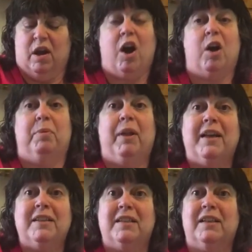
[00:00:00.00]
our
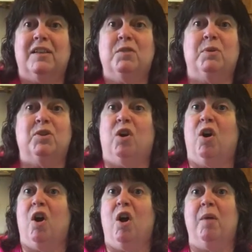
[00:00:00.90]
plastics, which are
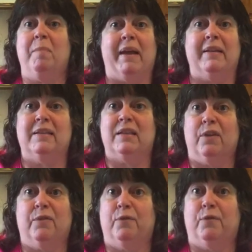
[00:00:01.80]
all bad
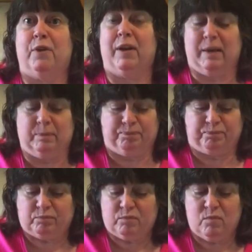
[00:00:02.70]
stuff free.
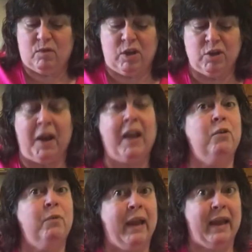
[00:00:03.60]
So
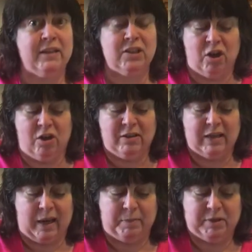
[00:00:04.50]
you can salt,
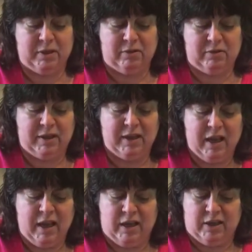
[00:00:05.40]
absolutely.
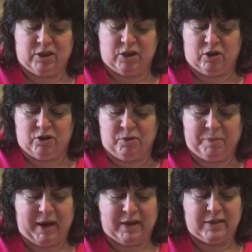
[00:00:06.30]
Salt your
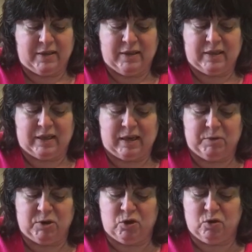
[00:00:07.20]
pasta the same
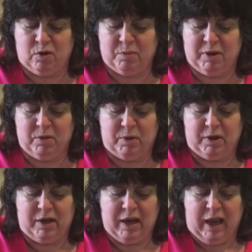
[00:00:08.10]
as you normally
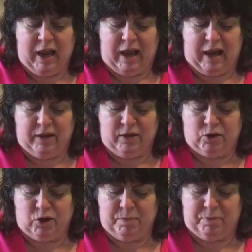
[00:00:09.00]
would. I
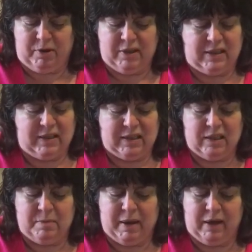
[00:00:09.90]
usually put a
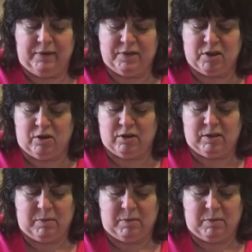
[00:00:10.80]
decent amount of salt in